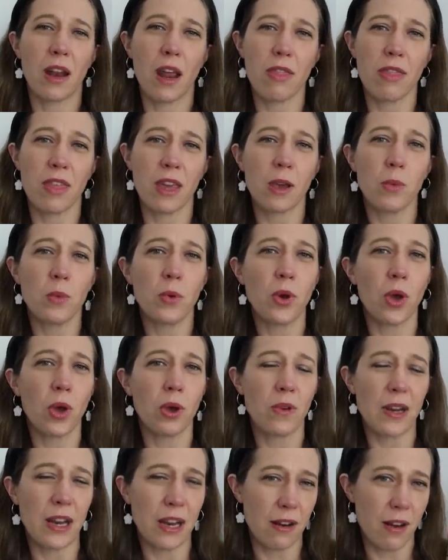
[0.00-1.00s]
I think will go
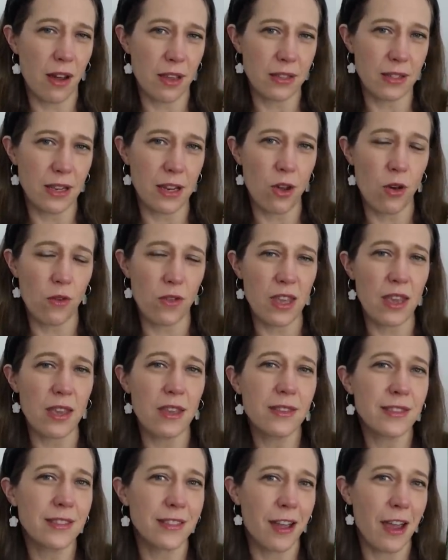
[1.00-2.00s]
really nicely on the
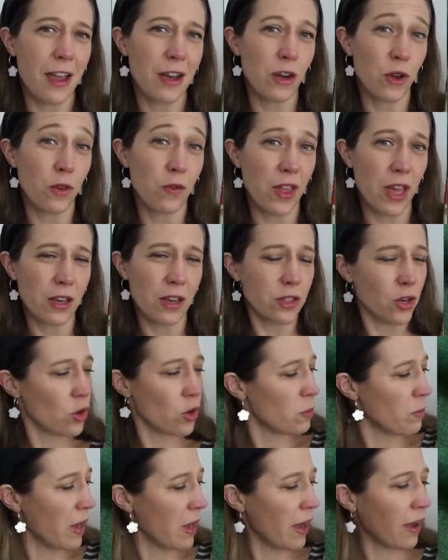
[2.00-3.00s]
inside of that
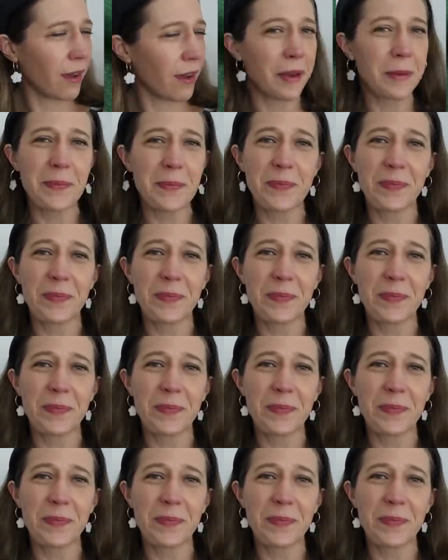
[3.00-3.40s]
tote bag.